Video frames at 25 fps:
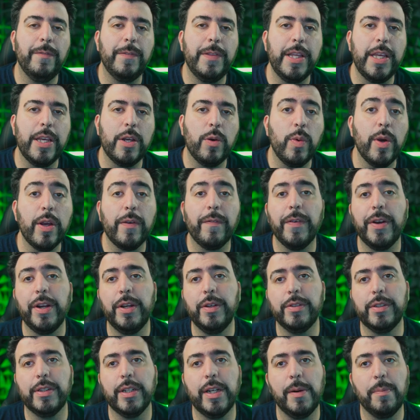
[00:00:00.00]
the quick
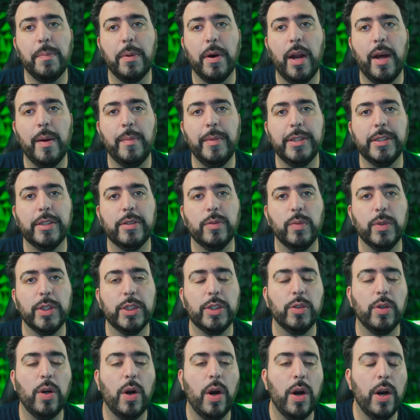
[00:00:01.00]
videos that I promised,
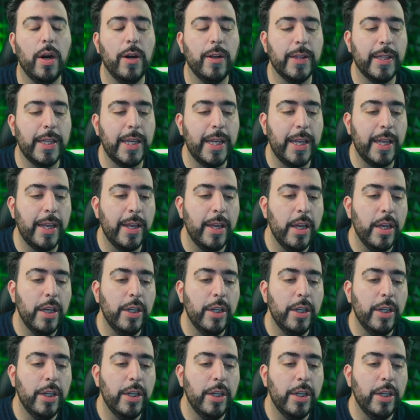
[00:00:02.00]
which are the